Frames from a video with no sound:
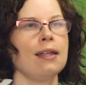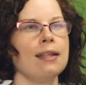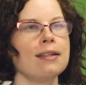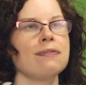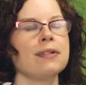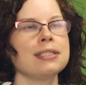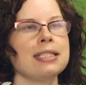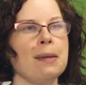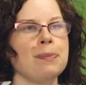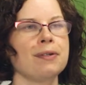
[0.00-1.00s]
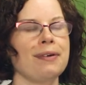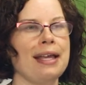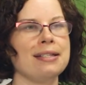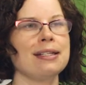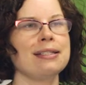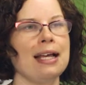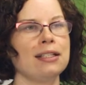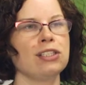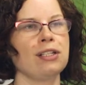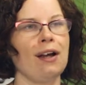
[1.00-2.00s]
The first step in creating
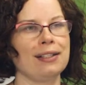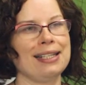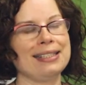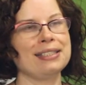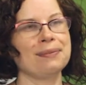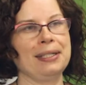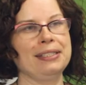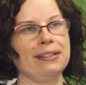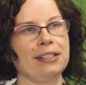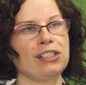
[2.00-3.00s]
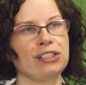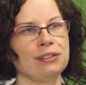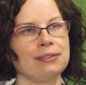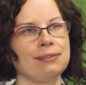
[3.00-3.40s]
intelligent content is research.